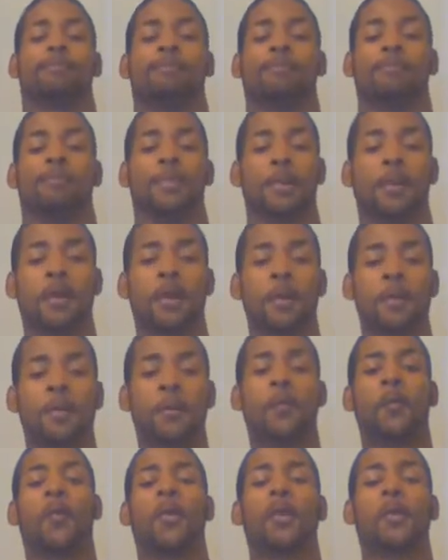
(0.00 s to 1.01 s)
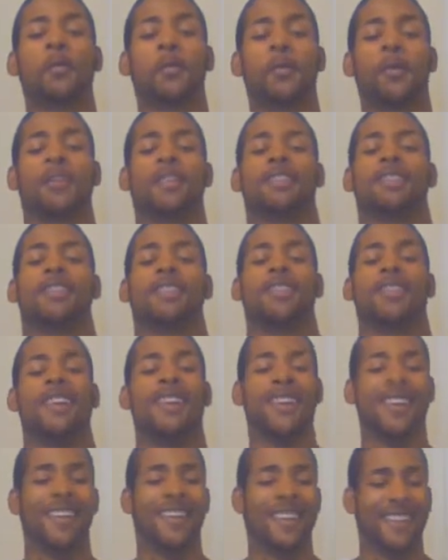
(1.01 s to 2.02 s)
become one with
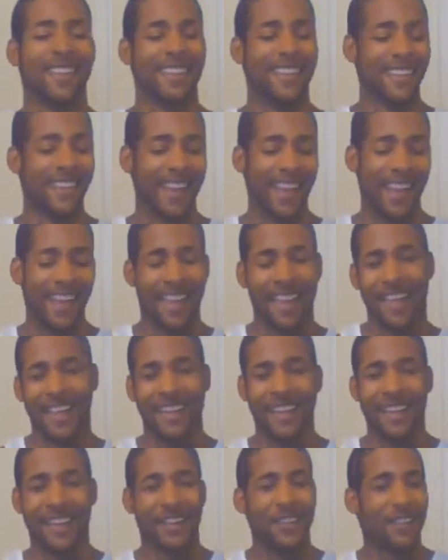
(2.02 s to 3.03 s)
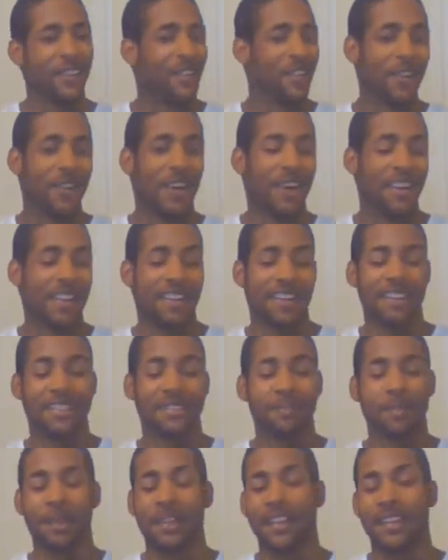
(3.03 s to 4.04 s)
it. I don't know how to
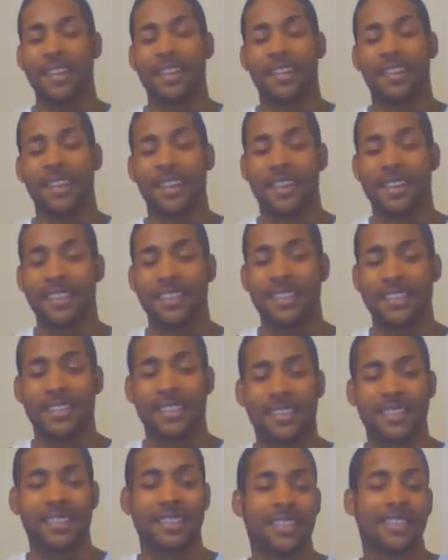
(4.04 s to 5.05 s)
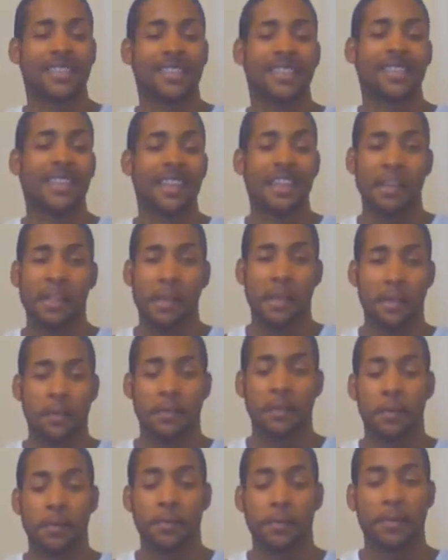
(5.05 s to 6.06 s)
explain it. Like just like
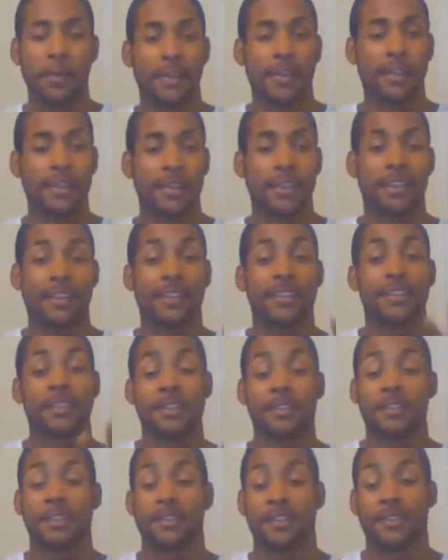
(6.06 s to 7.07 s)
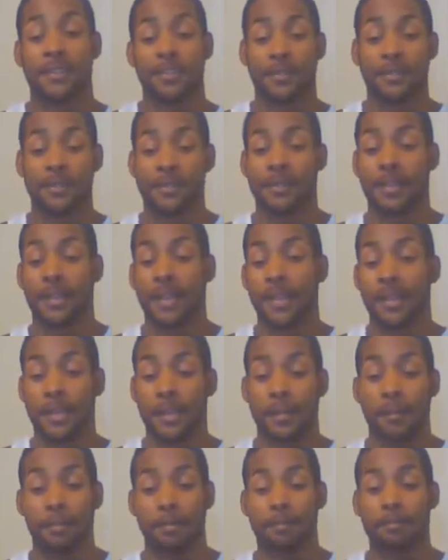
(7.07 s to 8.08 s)
know your gun to the like
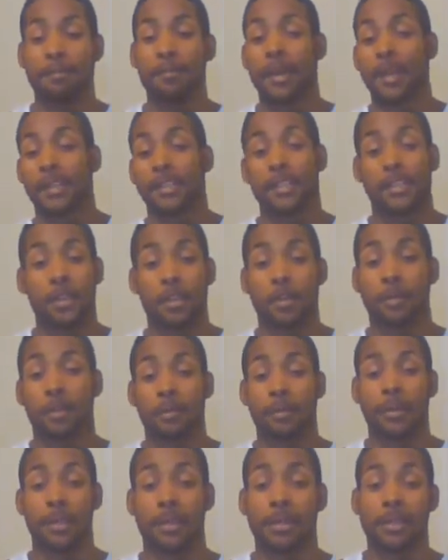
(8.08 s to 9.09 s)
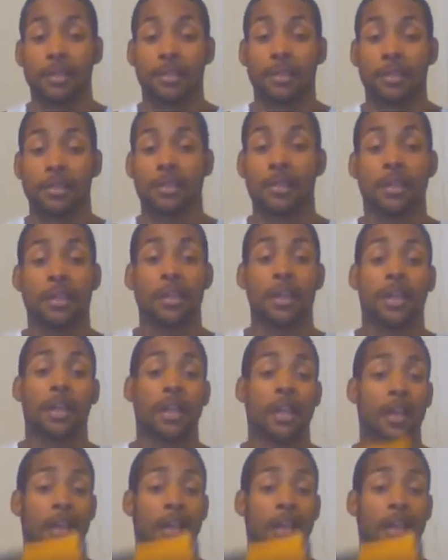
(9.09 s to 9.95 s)
best of your ability. Like